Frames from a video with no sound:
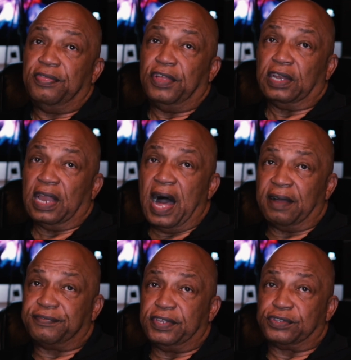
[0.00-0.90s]
The
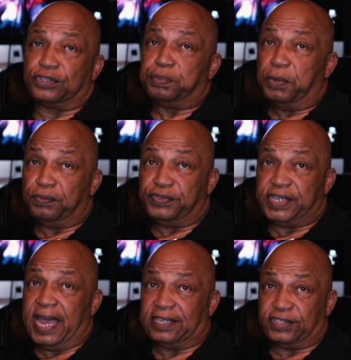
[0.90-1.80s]
Loft is a smooth
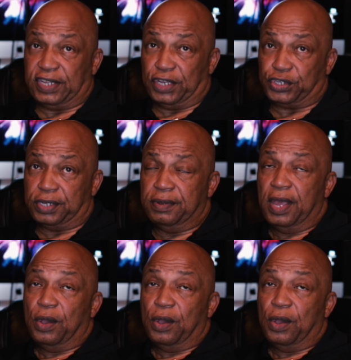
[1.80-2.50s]
jazz station